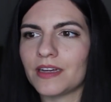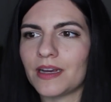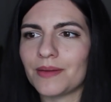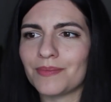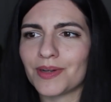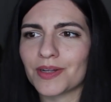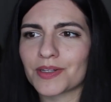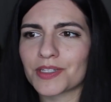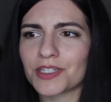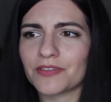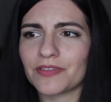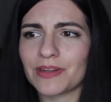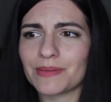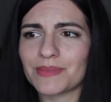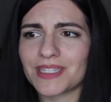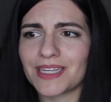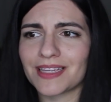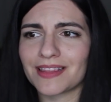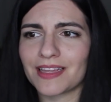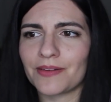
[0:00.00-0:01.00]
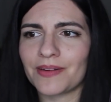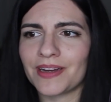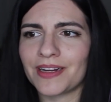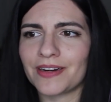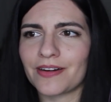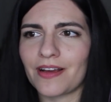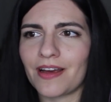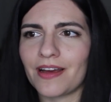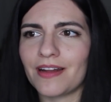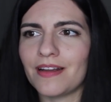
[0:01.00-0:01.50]
I'm not sure if I'm saying that right
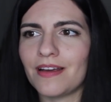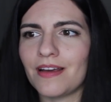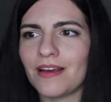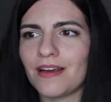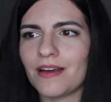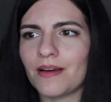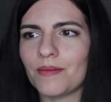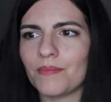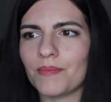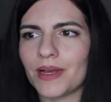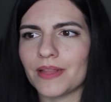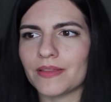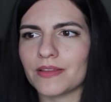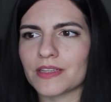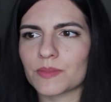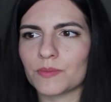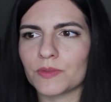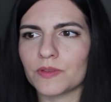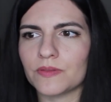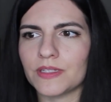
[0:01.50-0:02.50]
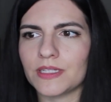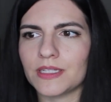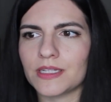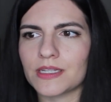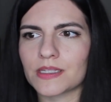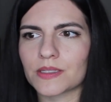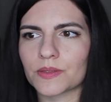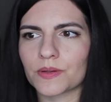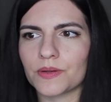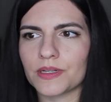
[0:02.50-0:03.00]
or not, but this movie
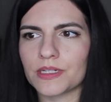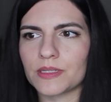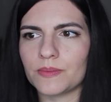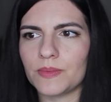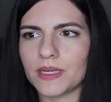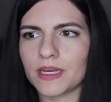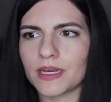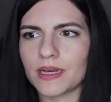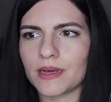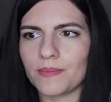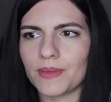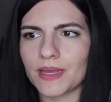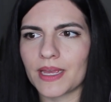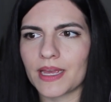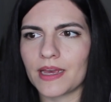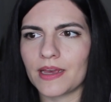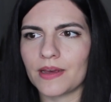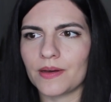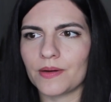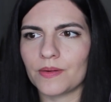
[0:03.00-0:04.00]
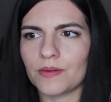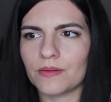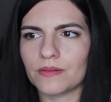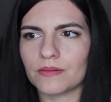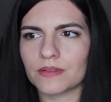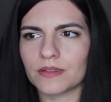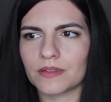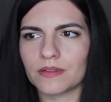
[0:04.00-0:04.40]
is going to be coming out,